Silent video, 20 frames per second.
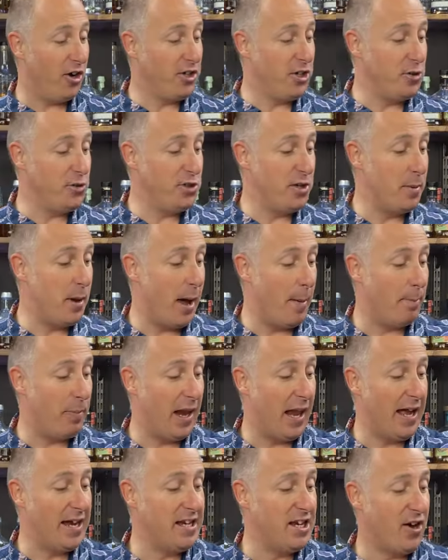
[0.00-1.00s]
using a
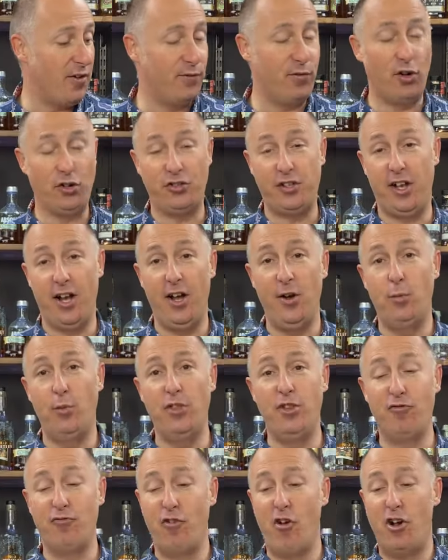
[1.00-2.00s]
plain vodka with
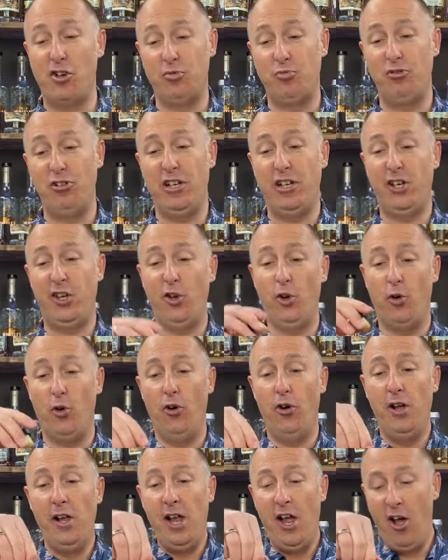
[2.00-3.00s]
a raspberry liqueur,
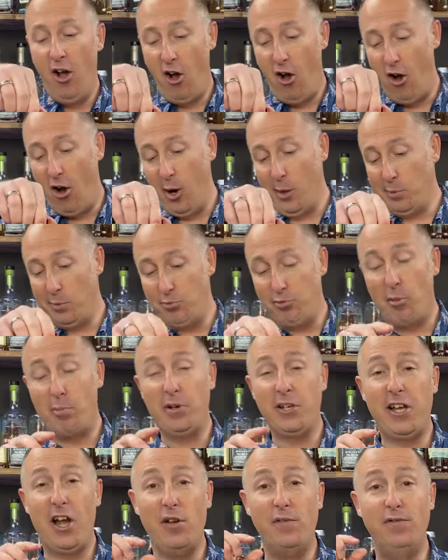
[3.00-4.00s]
I would
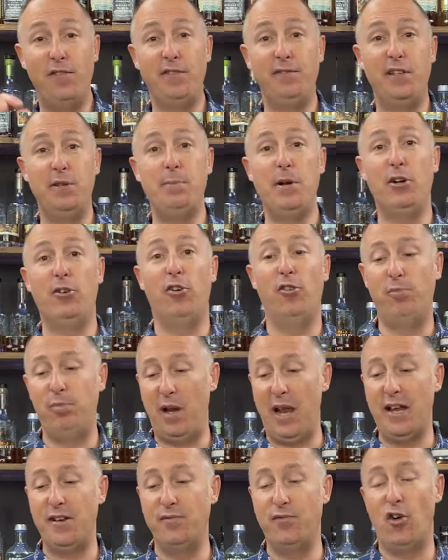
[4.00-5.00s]
probably go 50 ml of
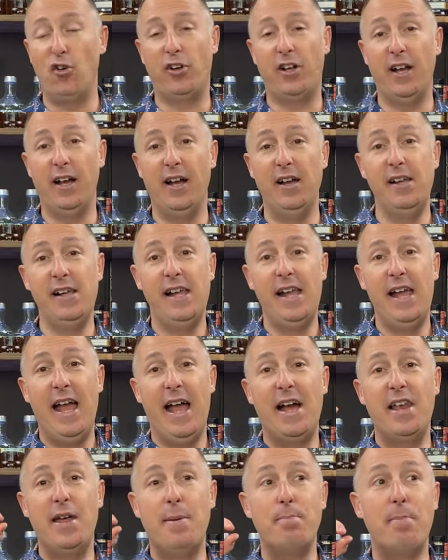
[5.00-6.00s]
plain vodka
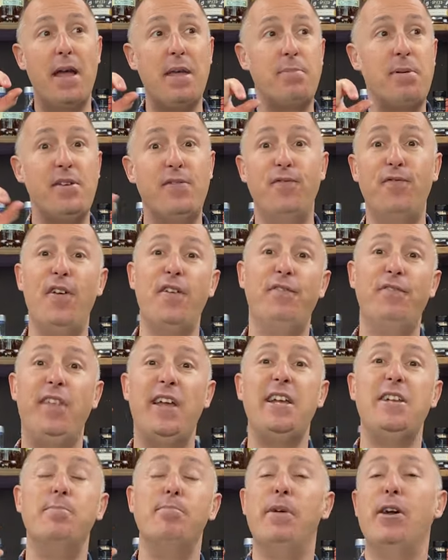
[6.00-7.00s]
and then maybe
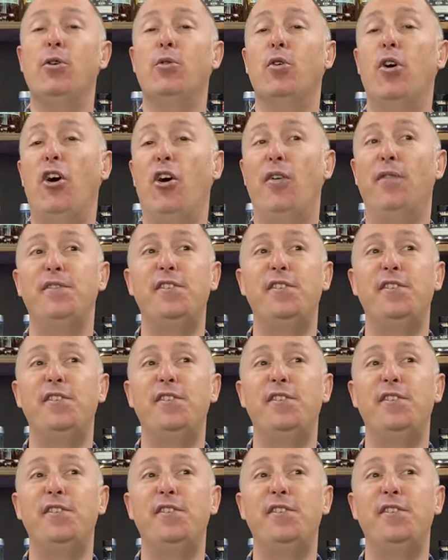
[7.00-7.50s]
15 ml of